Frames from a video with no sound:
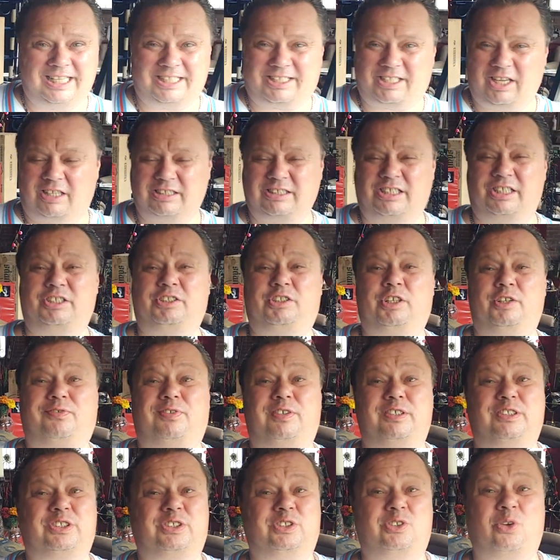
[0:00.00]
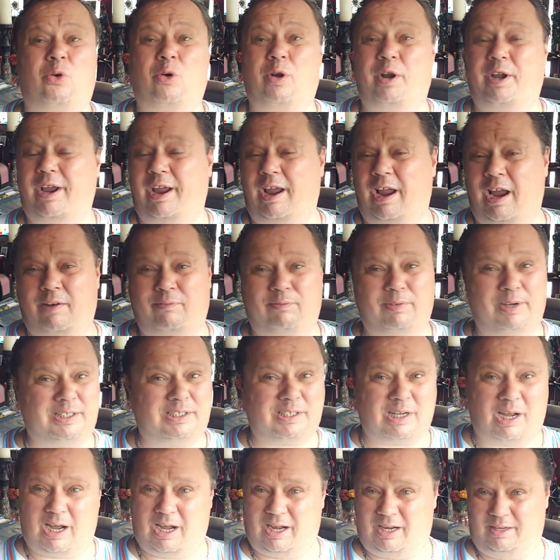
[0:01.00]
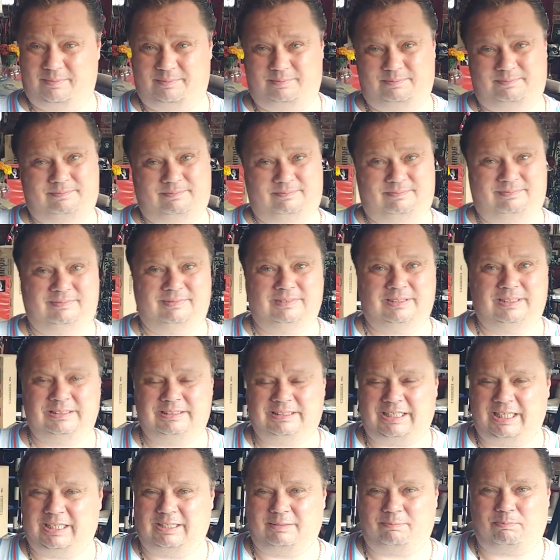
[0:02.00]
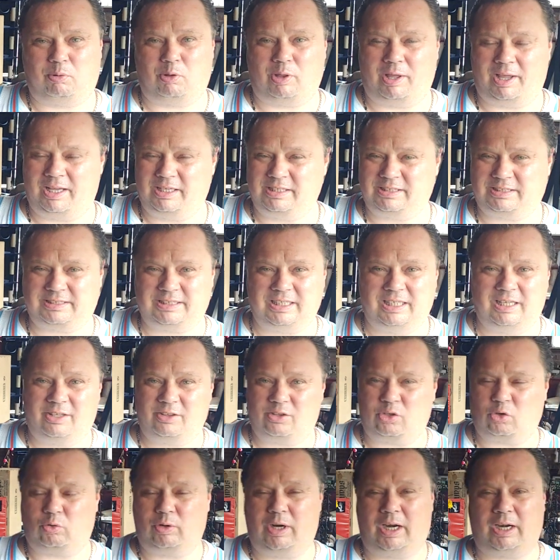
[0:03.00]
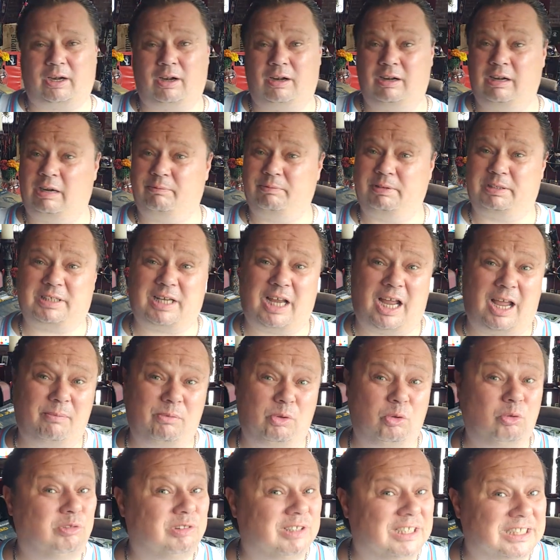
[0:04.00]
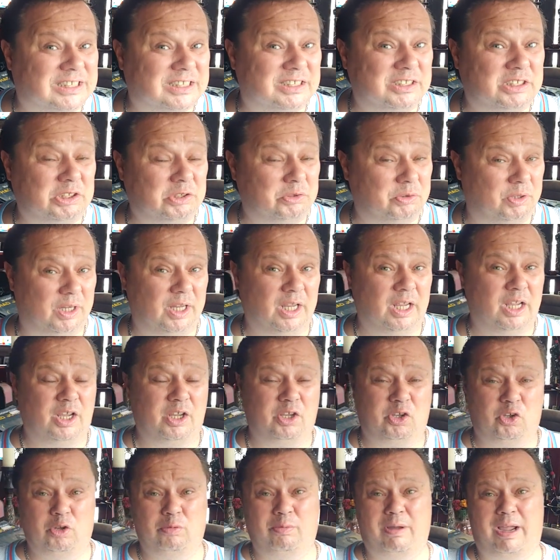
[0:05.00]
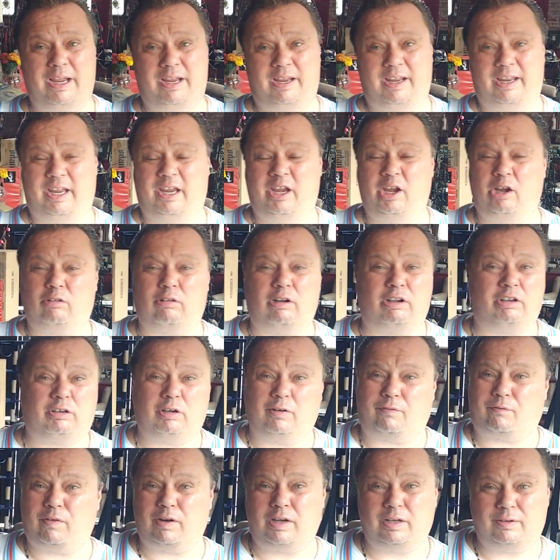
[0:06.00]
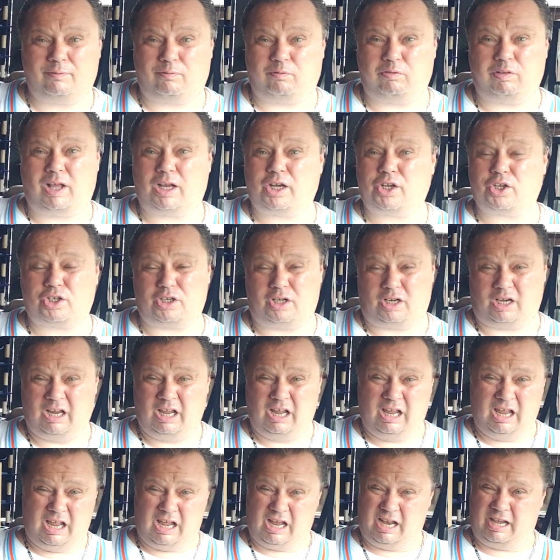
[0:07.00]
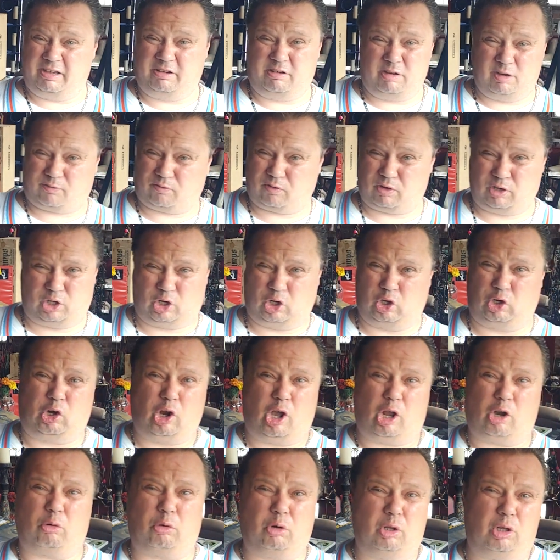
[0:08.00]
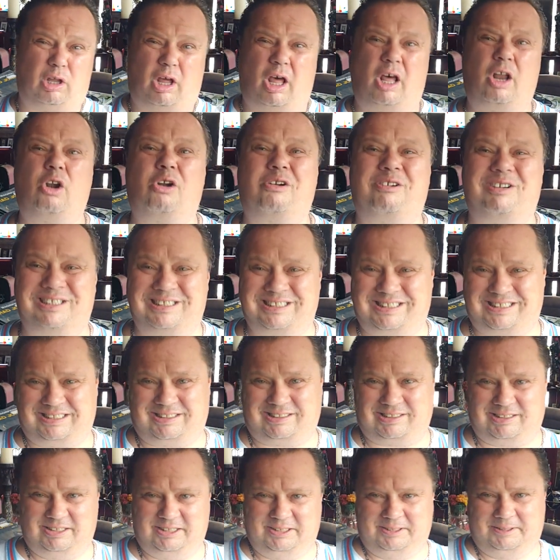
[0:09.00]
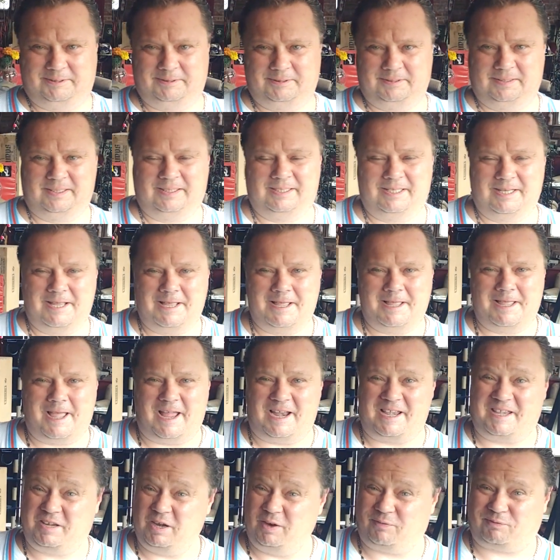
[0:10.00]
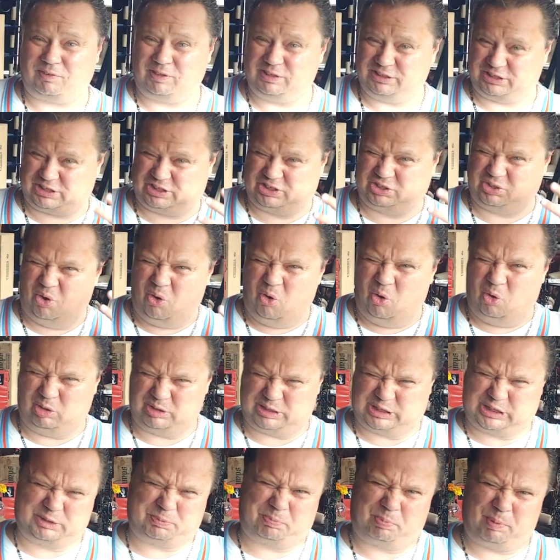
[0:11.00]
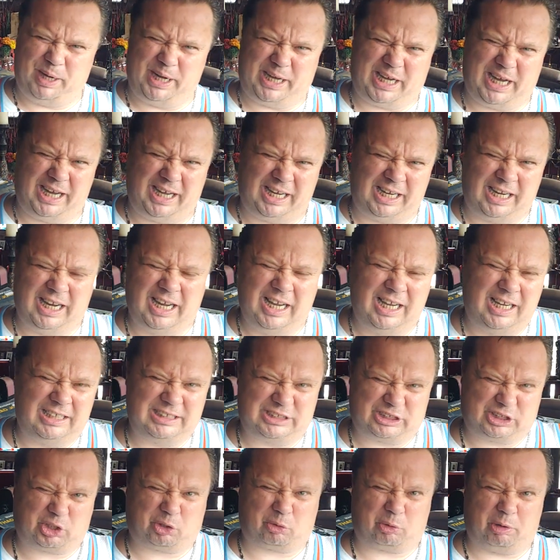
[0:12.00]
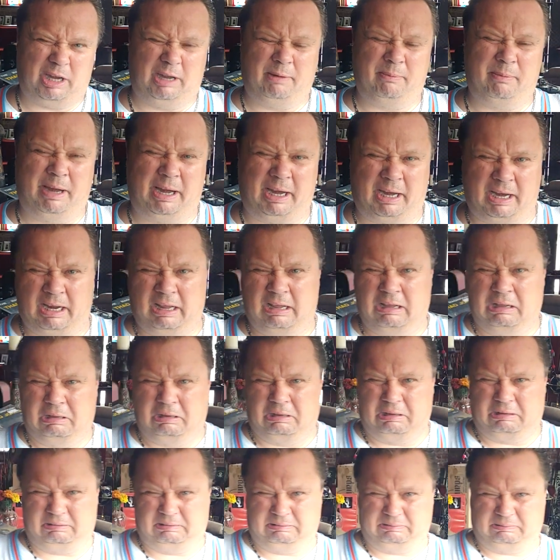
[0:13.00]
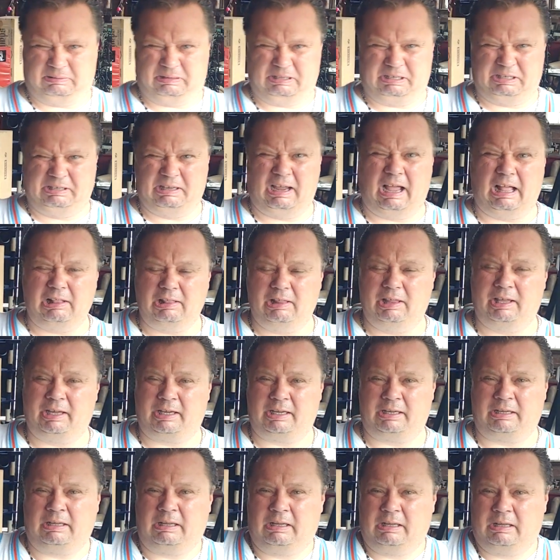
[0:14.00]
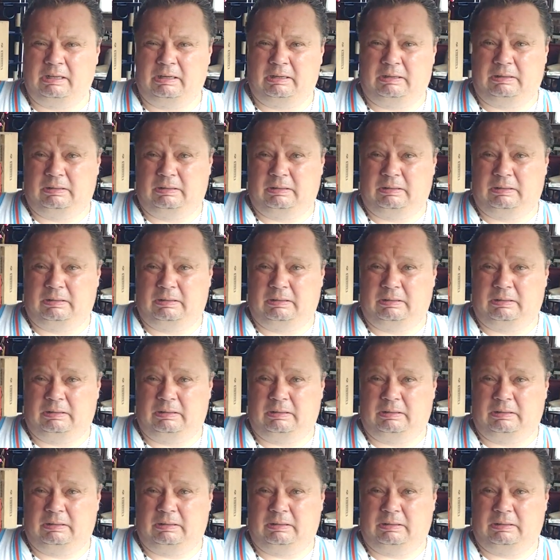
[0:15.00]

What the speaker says: it tells a different story every time that it plays the record, and every time you listen to it, you might hear a different inflection, a different guttural utterance, a different soul speaking, screaming, yelling,